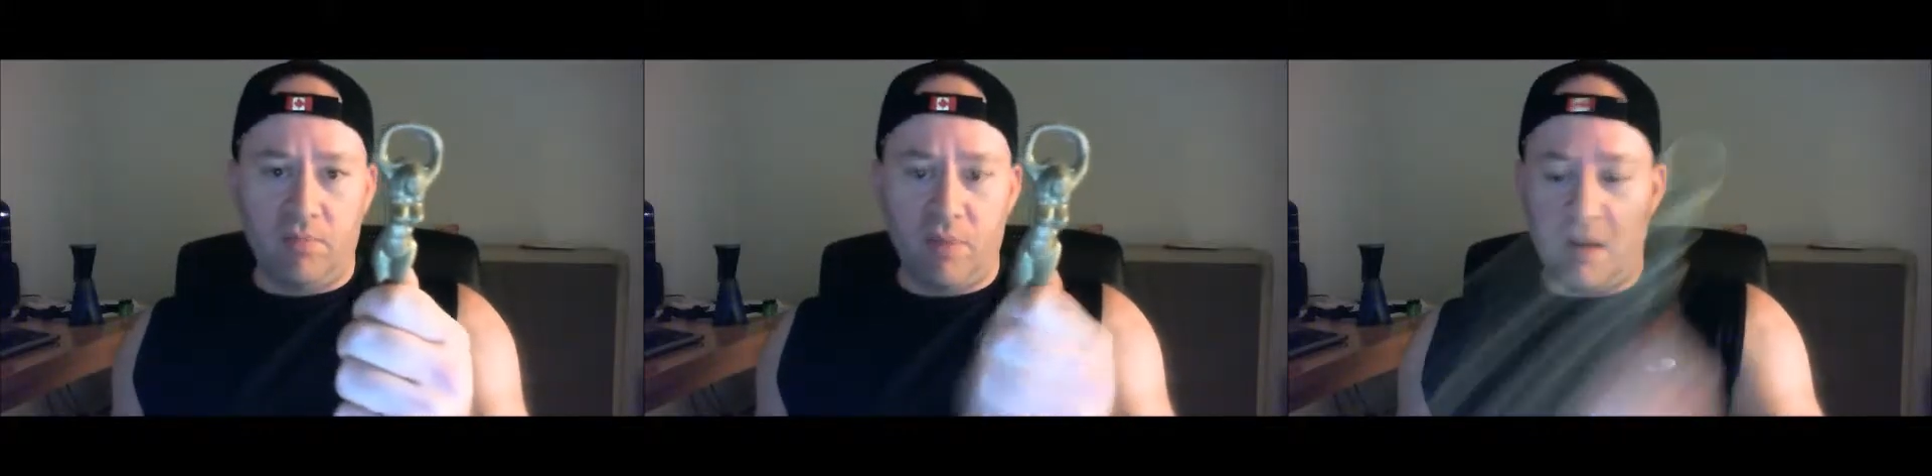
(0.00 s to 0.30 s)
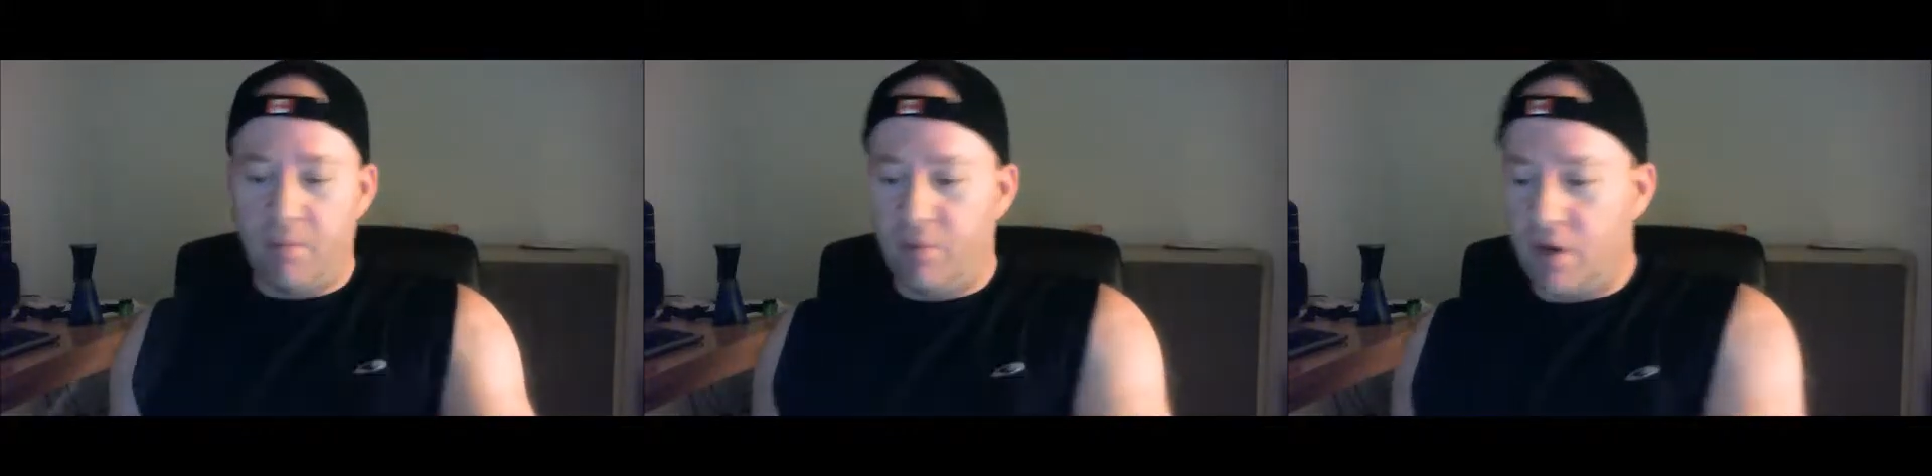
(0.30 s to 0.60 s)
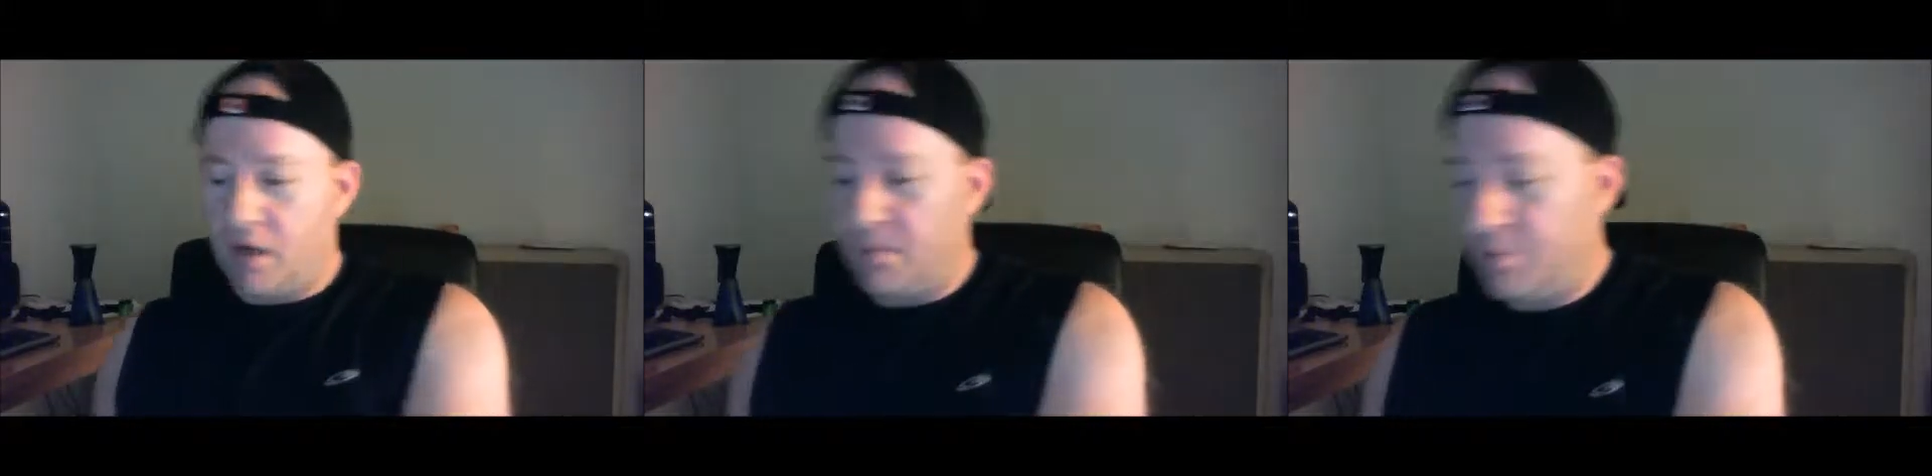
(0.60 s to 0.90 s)
Big
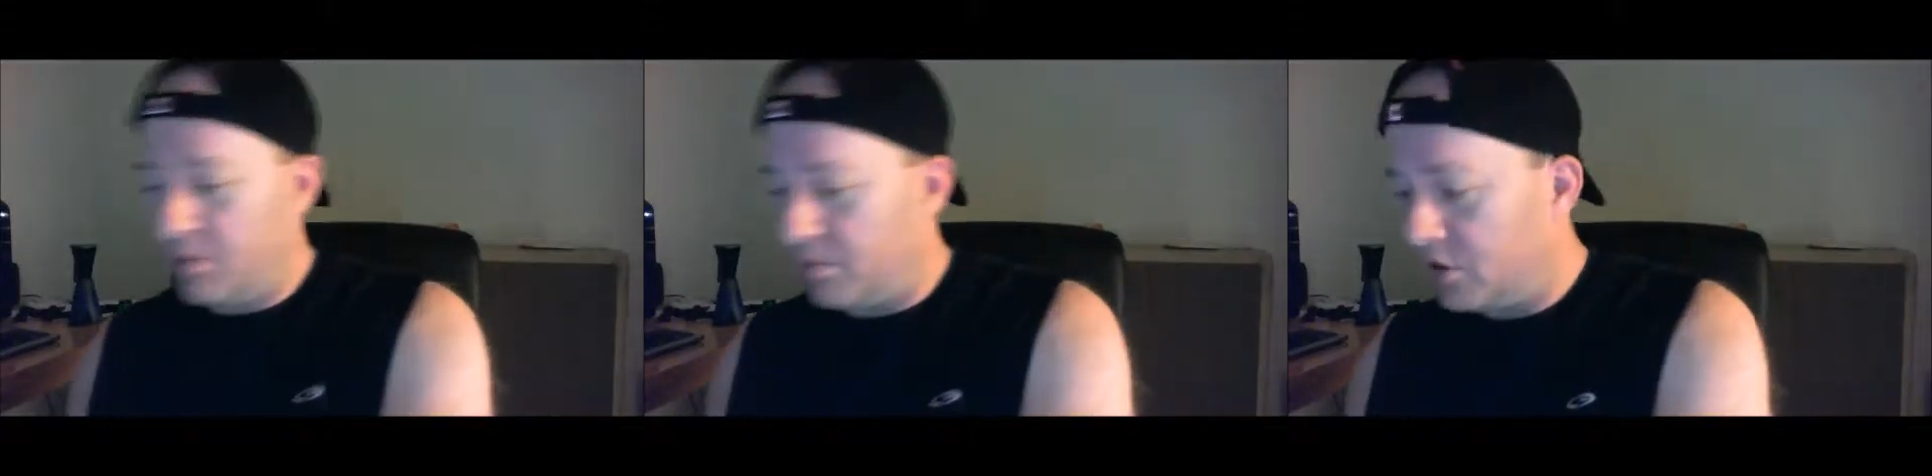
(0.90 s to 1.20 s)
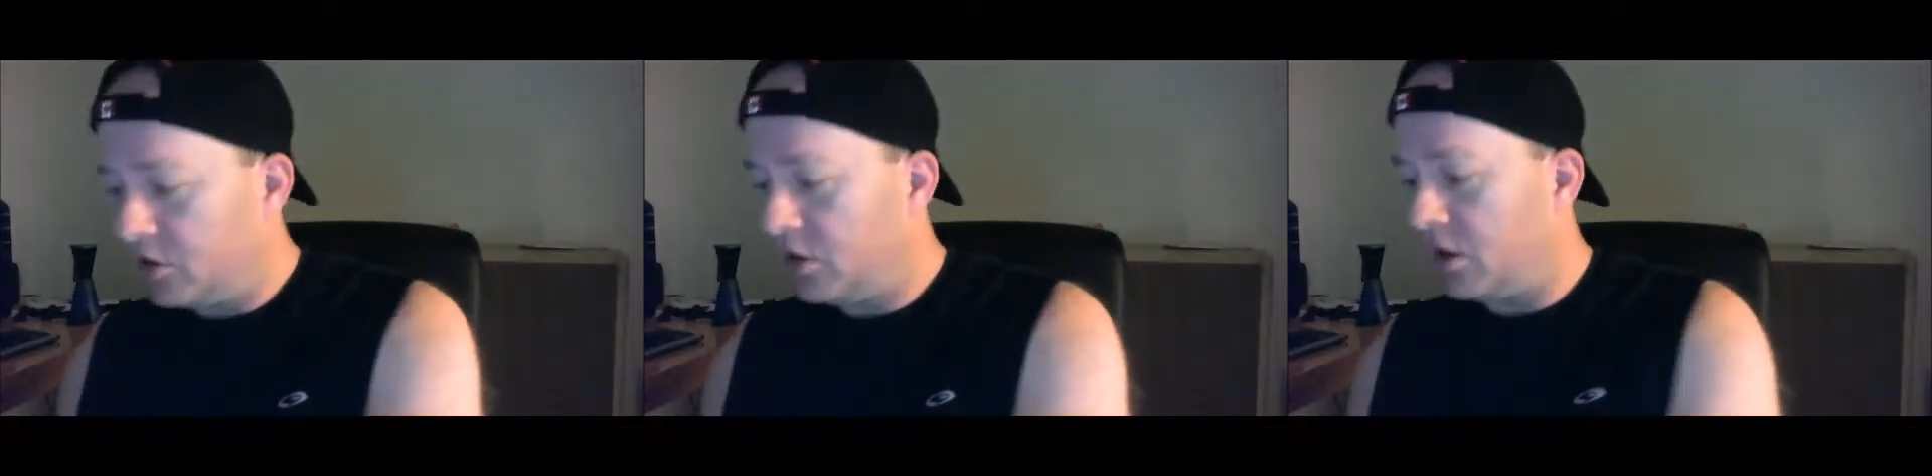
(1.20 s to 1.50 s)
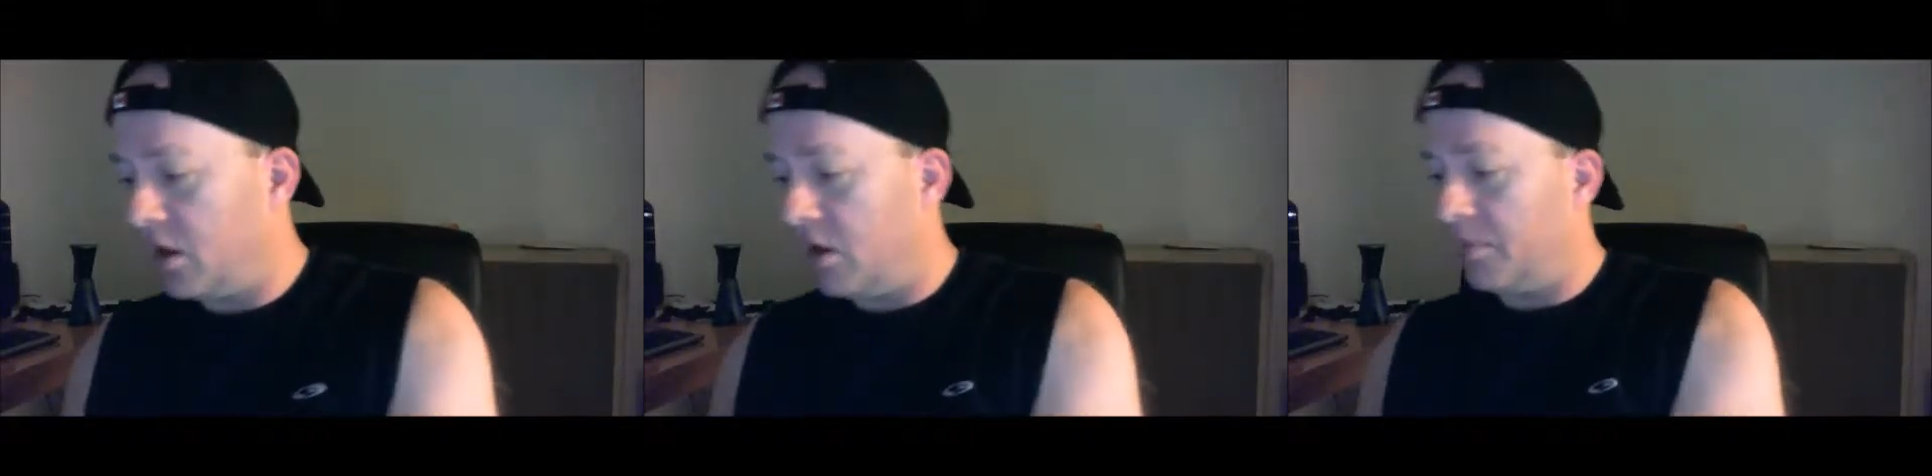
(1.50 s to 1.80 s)
Brass Boob, she couldn't
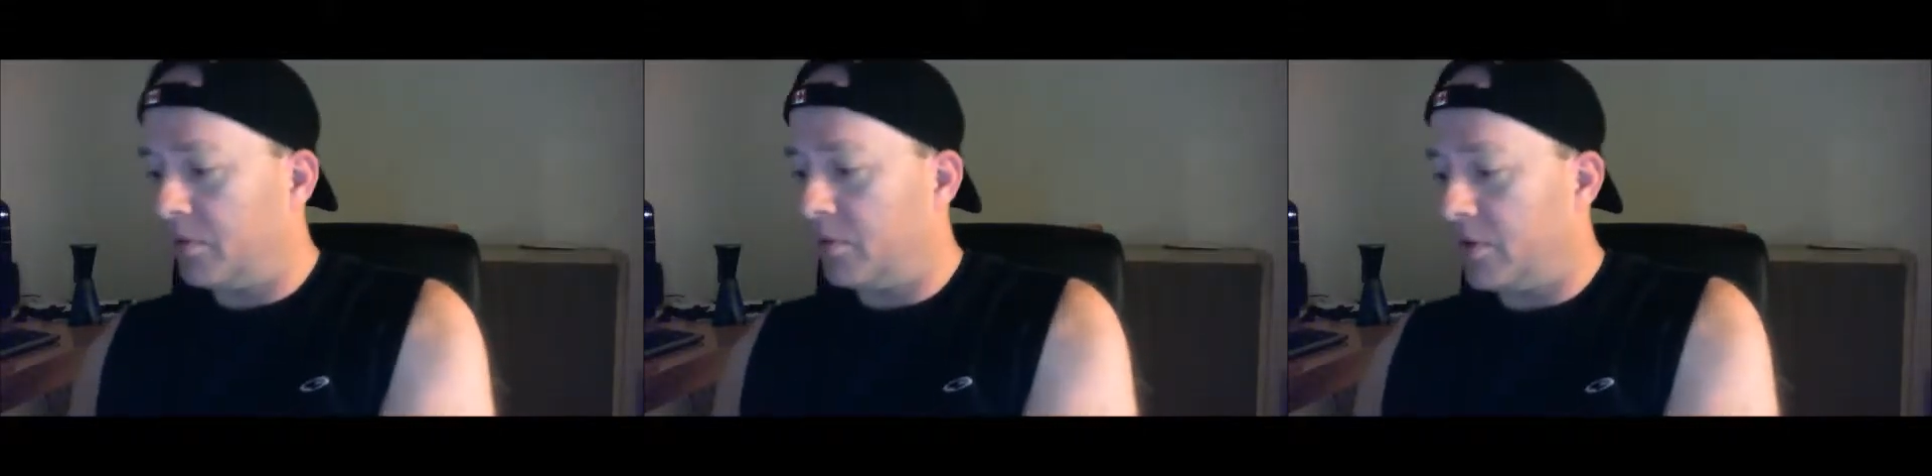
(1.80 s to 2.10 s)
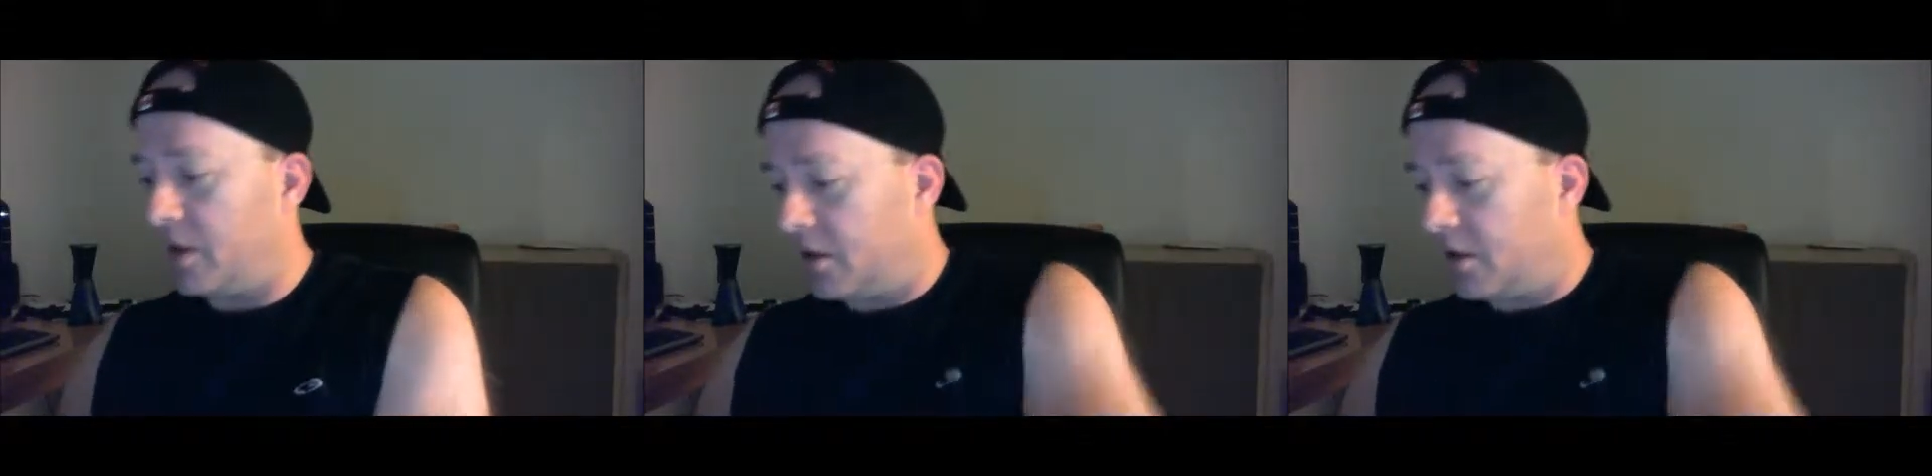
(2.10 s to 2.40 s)
help us with that